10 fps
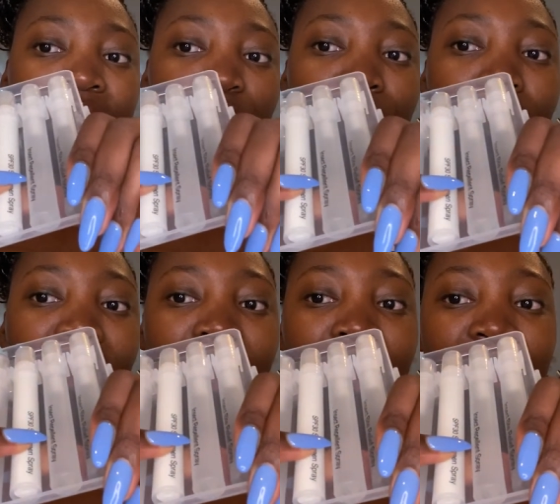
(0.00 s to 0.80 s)

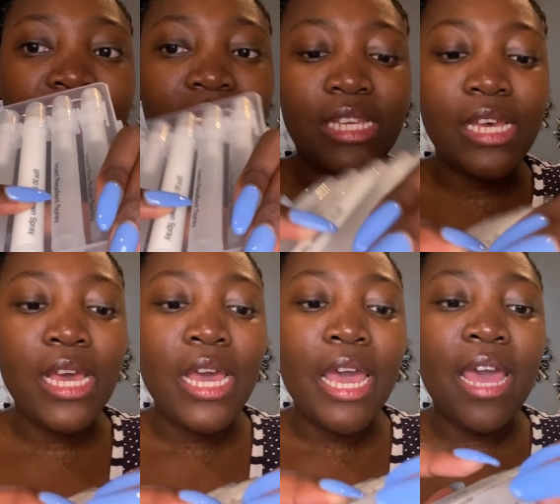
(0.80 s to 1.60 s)
repellent,
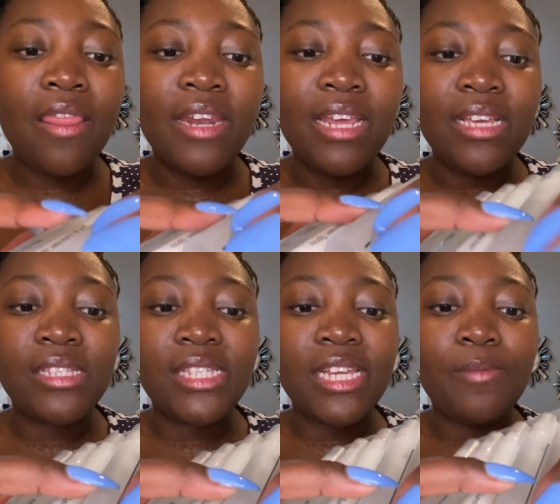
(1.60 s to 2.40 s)
and then
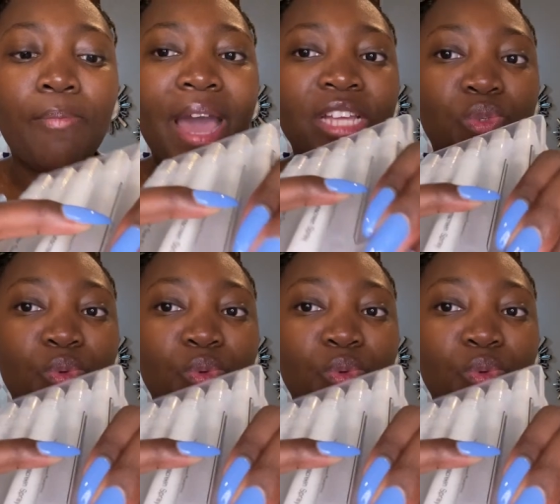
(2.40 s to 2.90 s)
insect bite